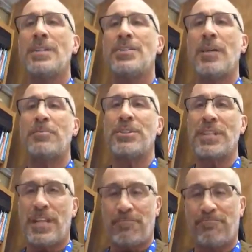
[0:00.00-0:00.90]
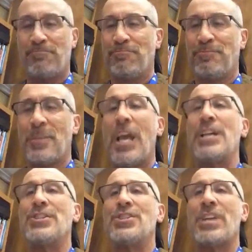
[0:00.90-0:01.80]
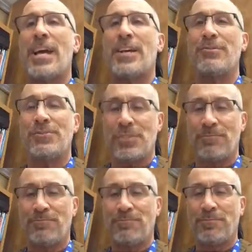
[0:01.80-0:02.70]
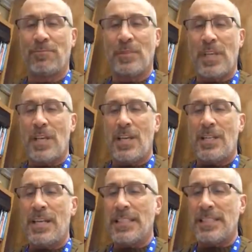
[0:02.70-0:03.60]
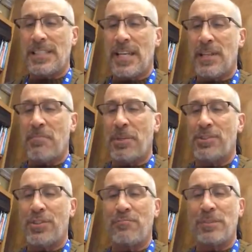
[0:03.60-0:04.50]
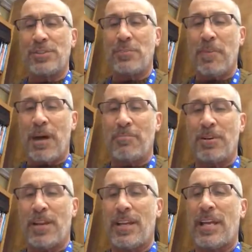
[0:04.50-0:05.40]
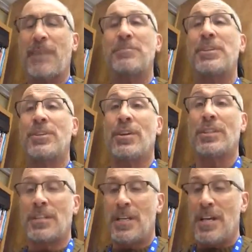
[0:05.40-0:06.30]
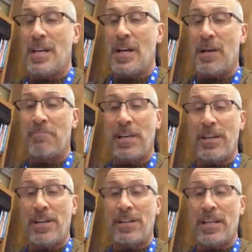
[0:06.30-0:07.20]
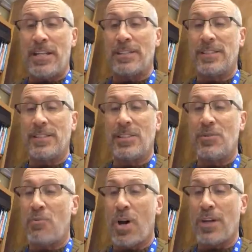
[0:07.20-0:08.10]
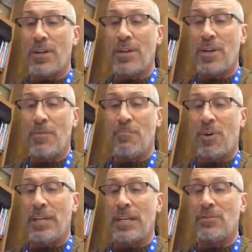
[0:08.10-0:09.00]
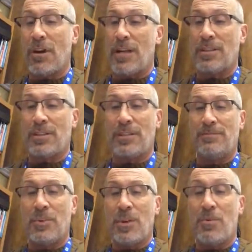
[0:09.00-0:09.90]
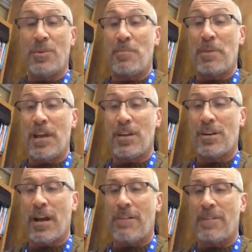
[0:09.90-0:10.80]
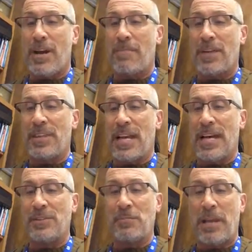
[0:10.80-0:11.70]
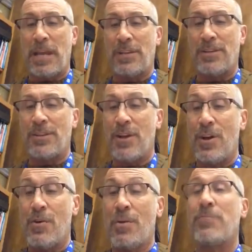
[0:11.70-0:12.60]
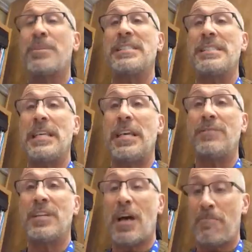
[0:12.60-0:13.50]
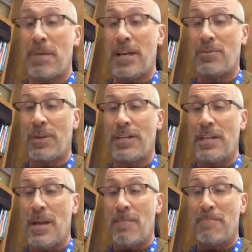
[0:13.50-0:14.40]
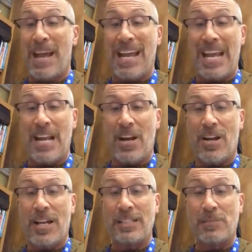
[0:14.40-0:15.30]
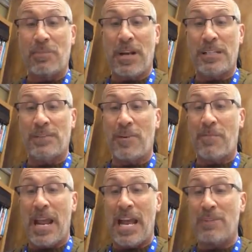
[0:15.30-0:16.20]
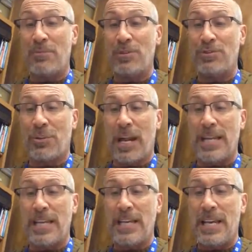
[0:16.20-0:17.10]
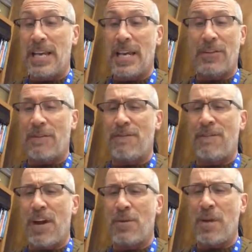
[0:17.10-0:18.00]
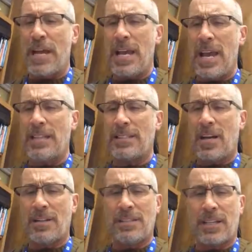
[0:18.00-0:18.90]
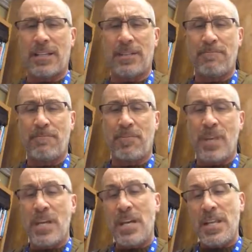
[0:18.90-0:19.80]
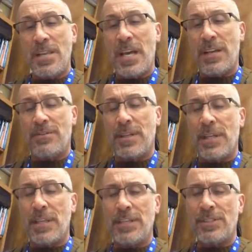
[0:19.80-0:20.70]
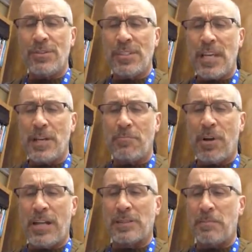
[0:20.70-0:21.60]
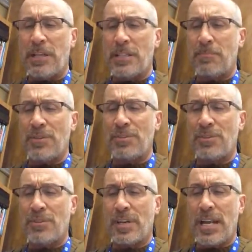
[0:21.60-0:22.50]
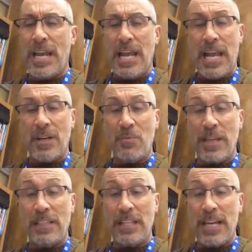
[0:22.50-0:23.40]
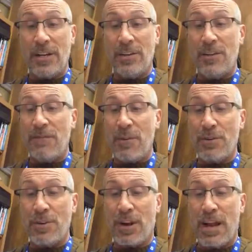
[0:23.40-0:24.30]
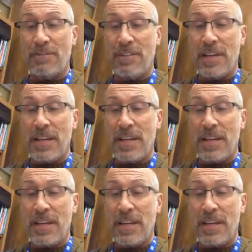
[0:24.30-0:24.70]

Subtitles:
Chapter 10. Shadows. Next day, the picture of Mr. Popper and Captain Cook appeared in Stillwater Morning Chronicle with a paragraph about the house painter who had received a penguin by air express from Admiral Drake in the faraway Antarctic. Then the Associated Press picked up the story, and a week later the photograph